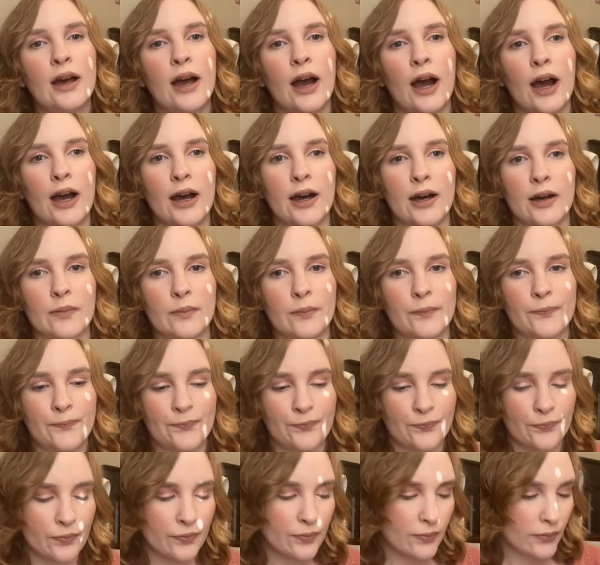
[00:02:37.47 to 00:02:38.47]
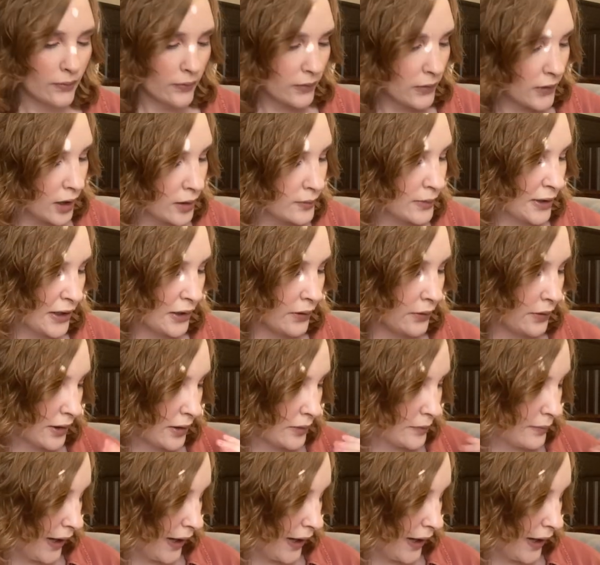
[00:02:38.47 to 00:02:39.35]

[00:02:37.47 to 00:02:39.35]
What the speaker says: But going